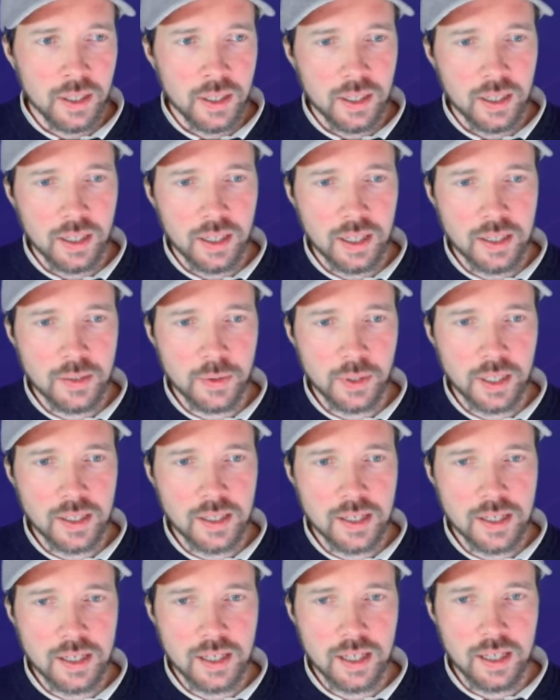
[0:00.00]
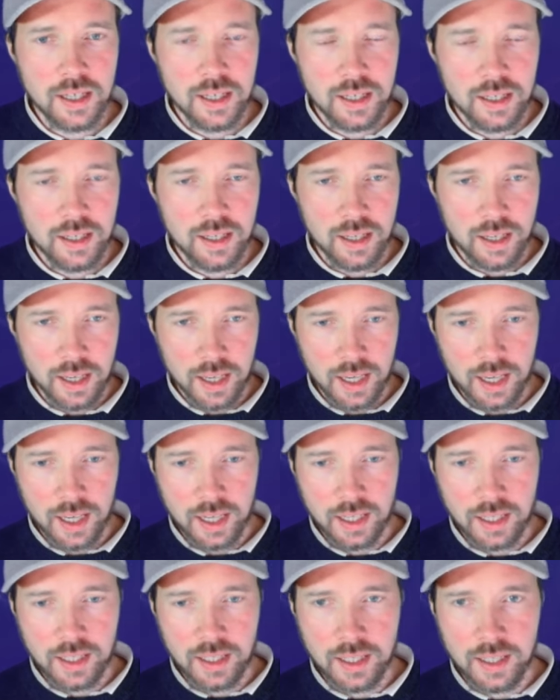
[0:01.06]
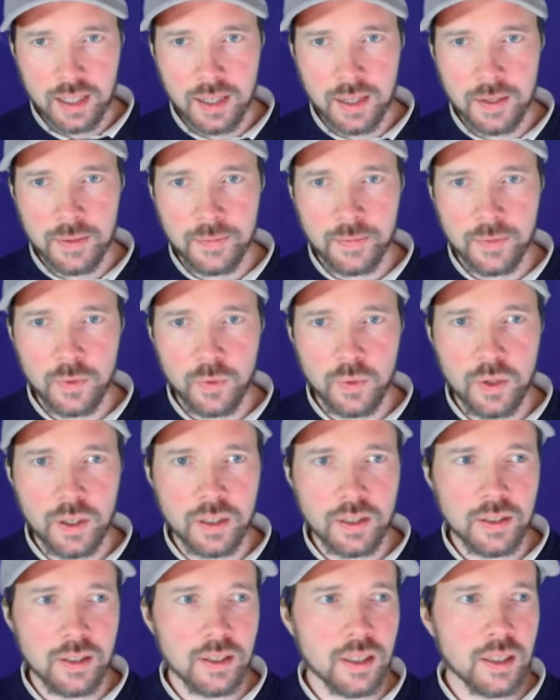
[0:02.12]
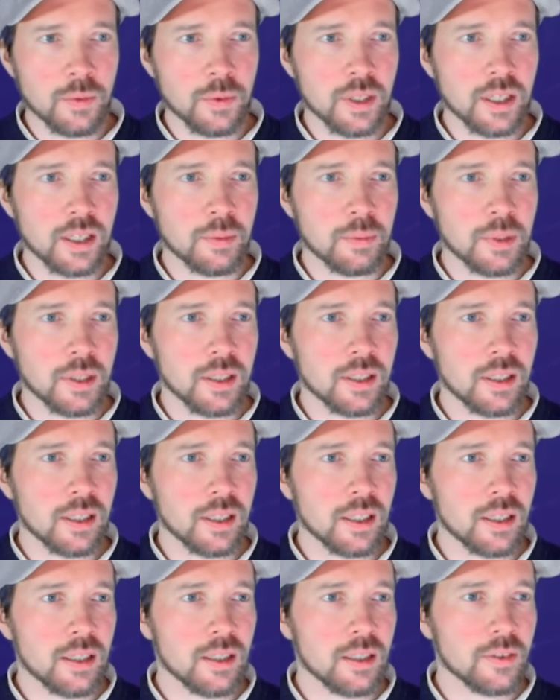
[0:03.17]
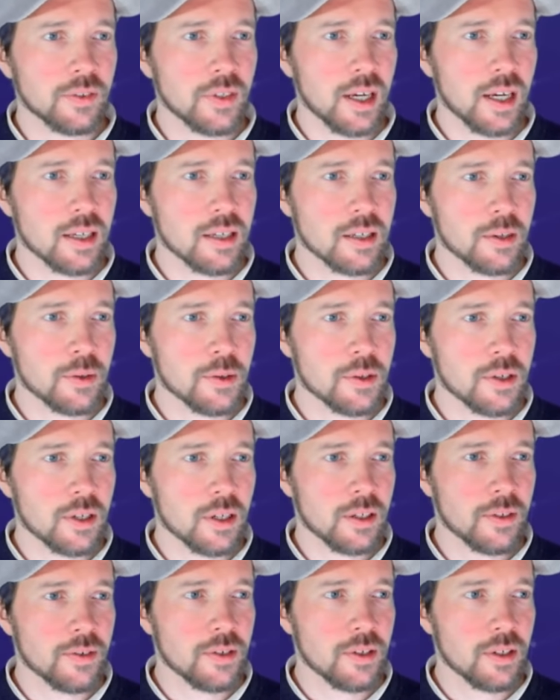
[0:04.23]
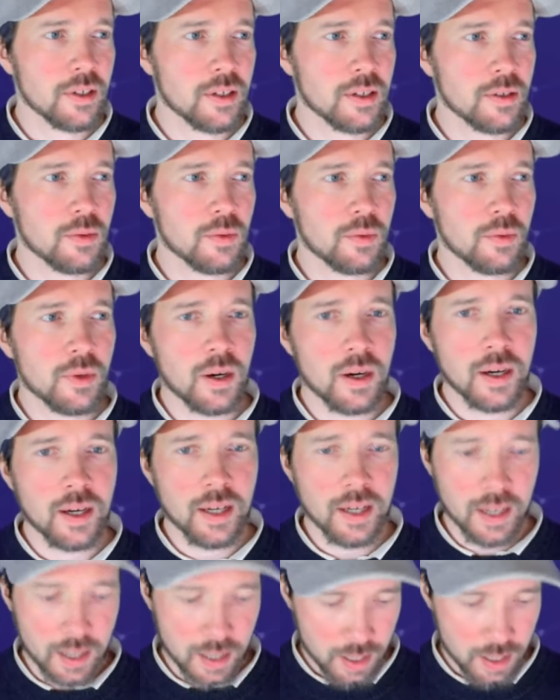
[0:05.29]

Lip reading: as we can see, and one thing we can immediately kind of ask ourselves is, why